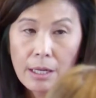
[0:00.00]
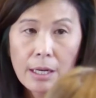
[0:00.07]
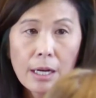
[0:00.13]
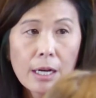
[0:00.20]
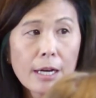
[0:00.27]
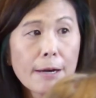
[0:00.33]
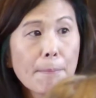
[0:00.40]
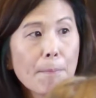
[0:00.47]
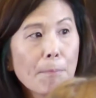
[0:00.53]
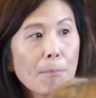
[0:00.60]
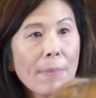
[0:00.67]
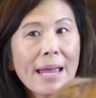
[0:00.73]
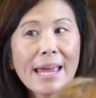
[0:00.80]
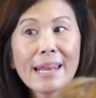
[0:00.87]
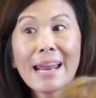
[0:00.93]

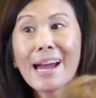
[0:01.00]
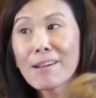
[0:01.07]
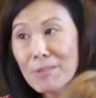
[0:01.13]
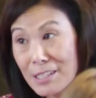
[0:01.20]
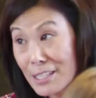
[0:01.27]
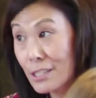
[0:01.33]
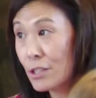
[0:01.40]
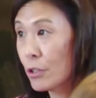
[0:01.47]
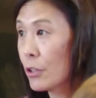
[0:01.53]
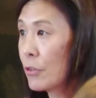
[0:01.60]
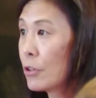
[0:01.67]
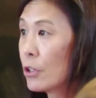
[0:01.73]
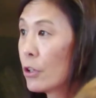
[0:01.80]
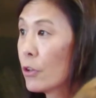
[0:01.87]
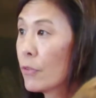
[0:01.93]
And I would assert,
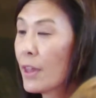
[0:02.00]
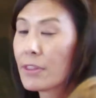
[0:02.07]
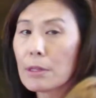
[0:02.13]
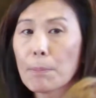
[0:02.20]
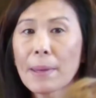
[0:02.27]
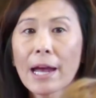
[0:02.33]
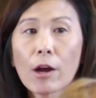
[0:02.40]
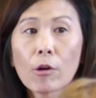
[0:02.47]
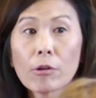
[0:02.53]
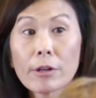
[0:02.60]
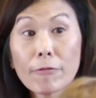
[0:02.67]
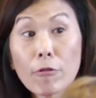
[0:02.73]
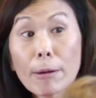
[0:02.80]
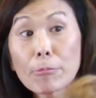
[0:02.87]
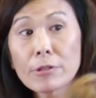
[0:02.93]
though, that the power
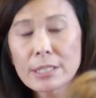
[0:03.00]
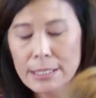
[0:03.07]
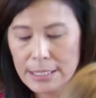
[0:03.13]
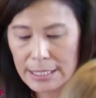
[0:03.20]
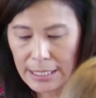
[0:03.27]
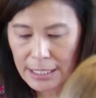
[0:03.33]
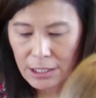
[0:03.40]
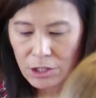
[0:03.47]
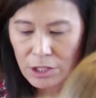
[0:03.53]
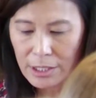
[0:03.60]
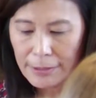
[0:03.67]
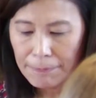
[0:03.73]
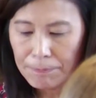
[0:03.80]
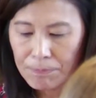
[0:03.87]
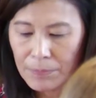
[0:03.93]
of
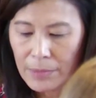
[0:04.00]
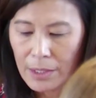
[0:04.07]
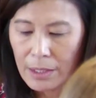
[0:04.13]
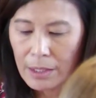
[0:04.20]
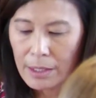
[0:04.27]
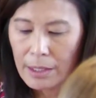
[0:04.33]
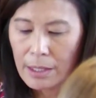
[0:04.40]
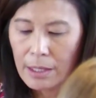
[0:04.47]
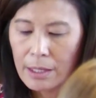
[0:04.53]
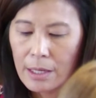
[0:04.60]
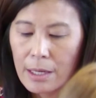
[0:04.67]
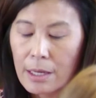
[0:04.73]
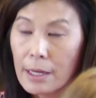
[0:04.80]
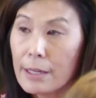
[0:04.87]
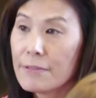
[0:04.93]
representation,
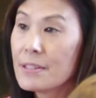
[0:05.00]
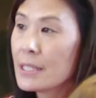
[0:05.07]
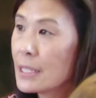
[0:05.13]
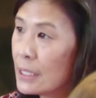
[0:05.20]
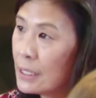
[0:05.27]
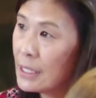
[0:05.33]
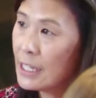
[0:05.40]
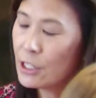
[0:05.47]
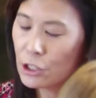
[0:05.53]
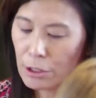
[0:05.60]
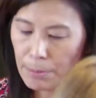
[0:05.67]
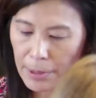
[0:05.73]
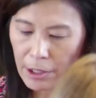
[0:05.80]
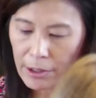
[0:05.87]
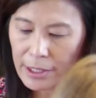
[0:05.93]
of seeing Asian
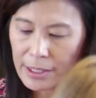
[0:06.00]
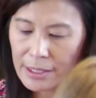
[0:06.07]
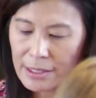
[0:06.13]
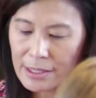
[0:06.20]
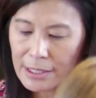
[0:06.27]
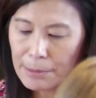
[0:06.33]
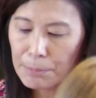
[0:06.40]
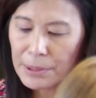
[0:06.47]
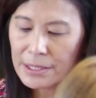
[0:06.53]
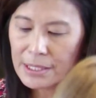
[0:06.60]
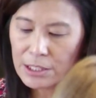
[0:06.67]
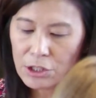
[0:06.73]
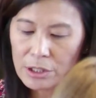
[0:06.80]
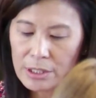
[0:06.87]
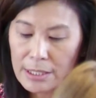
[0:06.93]
Americans in
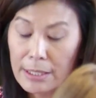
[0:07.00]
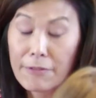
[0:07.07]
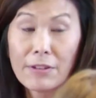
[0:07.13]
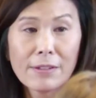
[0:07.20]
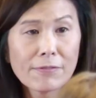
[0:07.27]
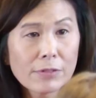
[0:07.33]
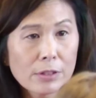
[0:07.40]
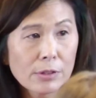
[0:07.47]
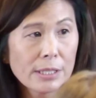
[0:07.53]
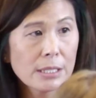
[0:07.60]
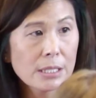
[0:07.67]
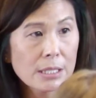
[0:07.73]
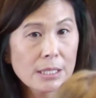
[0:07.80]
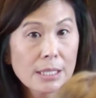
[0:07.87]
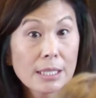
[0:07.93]
positions of
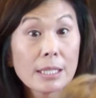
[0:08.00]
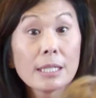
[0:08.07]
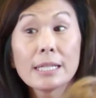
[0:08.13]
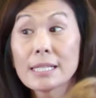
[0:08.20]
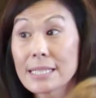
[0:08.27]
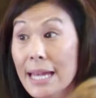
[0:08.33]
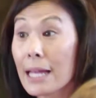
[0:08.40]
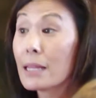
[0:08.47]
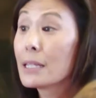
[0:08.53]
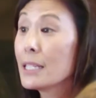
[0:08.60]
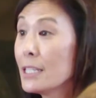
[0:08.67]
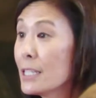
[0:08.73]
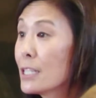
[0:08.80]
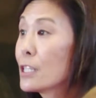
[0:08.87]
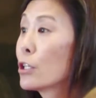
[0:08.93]
influence, is at
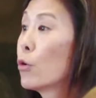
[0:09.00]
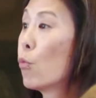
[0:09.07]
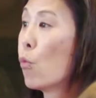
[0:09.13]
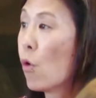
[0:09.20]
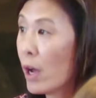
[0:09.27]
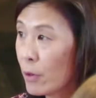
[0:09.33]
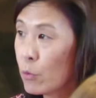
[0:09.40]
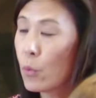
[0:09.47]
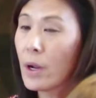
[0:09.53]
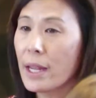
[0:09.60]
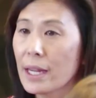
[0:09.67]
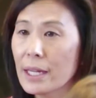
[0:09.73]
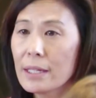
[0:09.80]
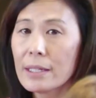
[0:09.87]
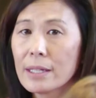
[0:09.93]
least one
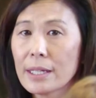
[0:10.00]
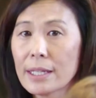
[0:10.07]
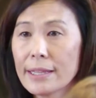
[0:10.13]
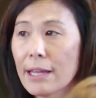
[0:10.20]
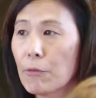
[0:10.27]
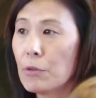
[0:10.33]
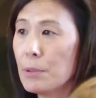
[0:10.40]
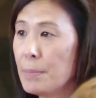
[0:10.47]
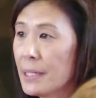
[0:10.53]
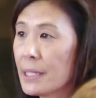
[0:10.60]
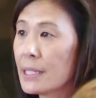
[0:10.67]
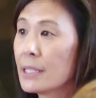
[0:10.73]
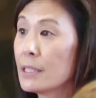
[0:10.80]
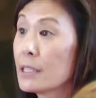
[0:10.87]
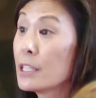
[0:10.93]
way that we
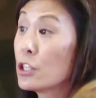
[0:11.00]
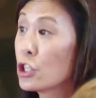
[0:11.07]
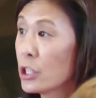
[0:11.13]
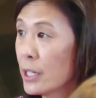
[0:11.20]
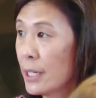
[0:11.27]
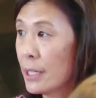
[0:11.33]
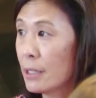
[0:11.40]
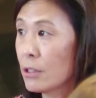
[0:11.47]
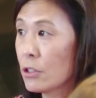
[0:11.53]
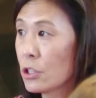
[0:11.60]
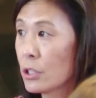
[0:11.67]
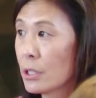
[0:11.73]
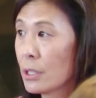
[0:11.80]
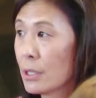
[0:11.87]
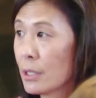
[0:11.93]
begin to
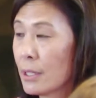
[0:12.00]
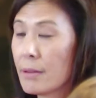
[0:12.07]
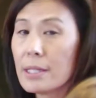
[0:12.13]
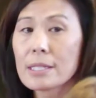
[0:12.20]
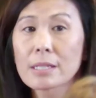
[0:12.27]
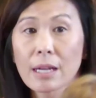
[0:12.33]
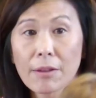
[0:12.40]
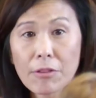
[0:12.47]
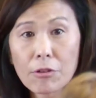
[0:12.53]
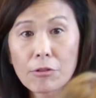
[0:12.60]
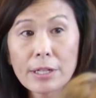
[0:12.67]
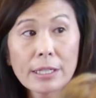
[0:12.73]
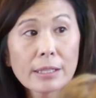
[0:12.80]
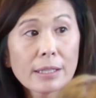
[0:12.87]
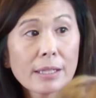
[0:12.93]
change this
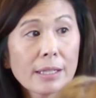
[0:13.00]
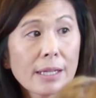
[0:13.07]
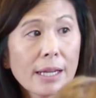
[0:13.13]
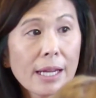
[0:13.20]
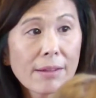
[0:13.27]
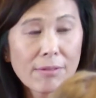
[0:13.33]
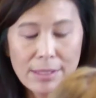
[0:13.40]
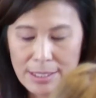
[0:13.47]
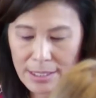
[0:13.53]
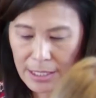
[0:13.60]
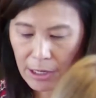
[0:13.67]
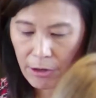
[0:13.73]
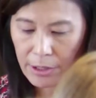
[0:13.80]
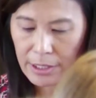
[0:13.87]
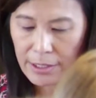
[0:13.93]
othering and this
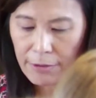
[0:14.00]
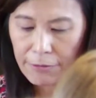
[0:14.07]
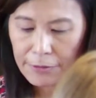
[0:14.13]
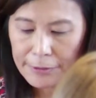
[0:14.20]
narrative.